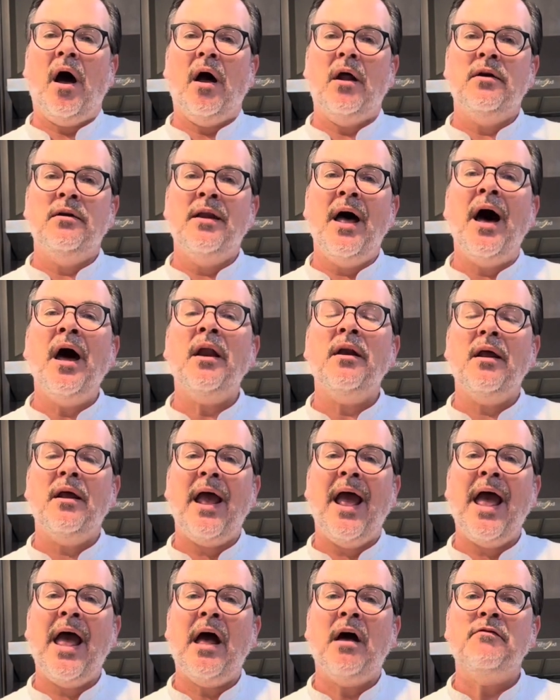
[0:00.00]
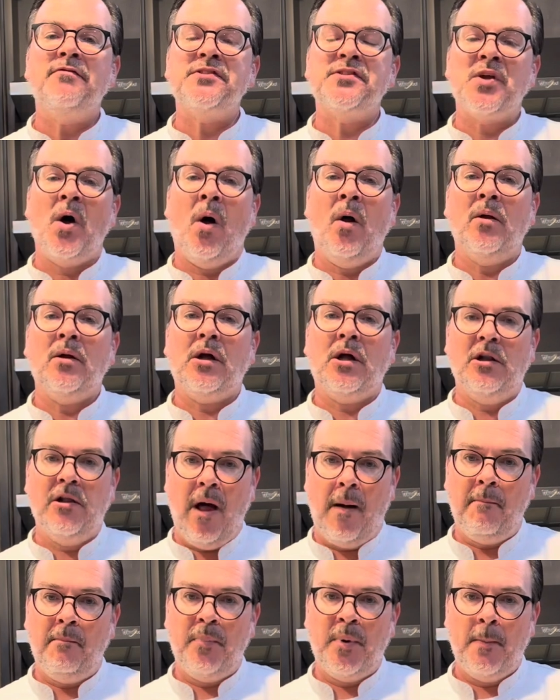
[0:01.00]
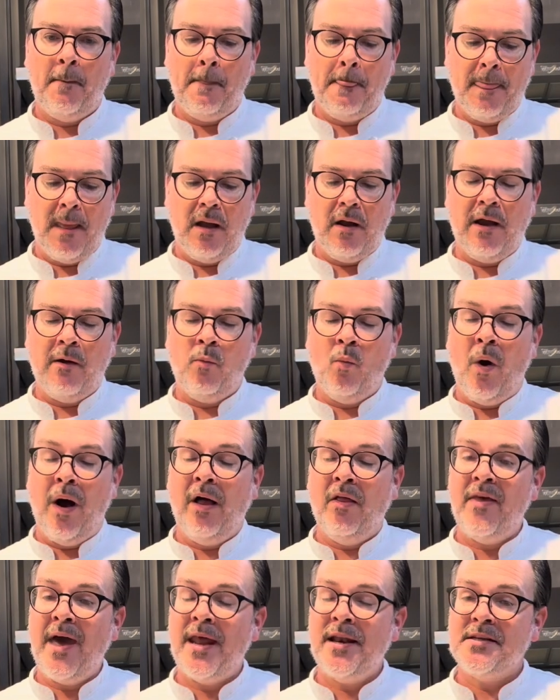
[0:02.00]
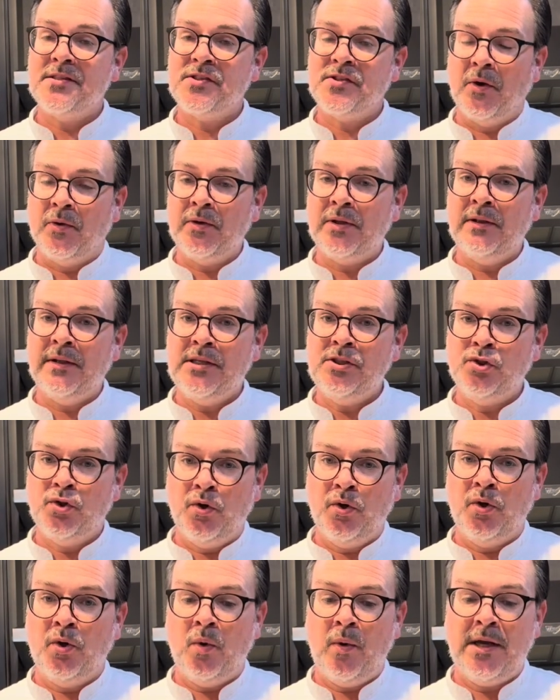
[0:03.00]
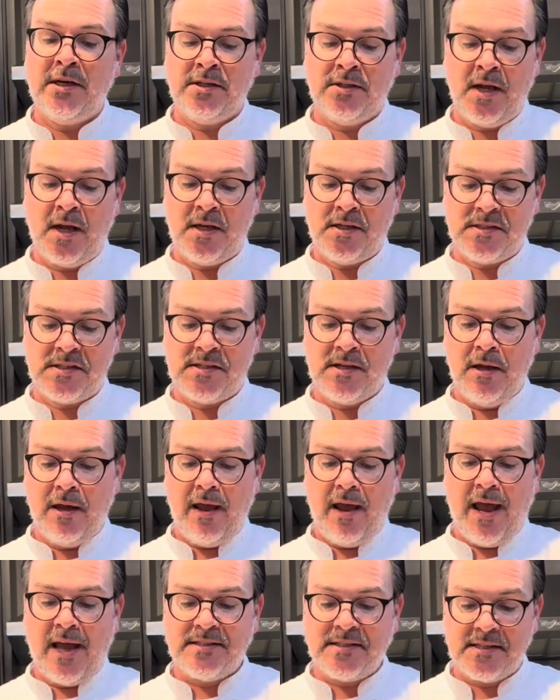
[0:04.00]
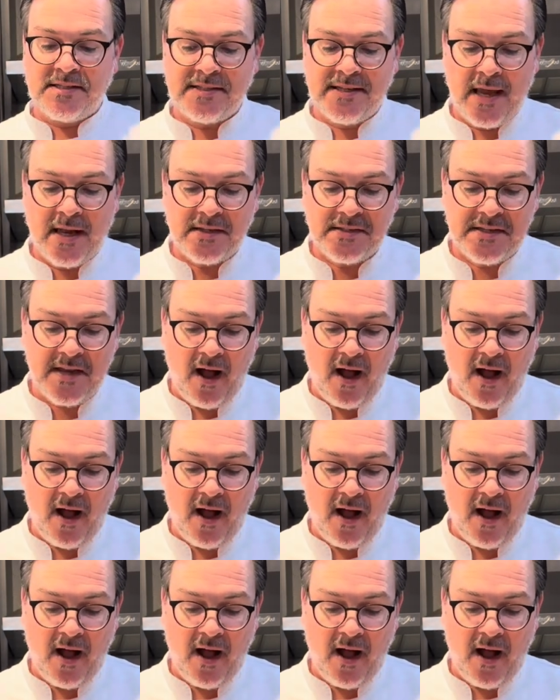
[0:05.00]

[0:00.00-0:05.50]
not have salt clump. And while that is certainly true, it does, as it says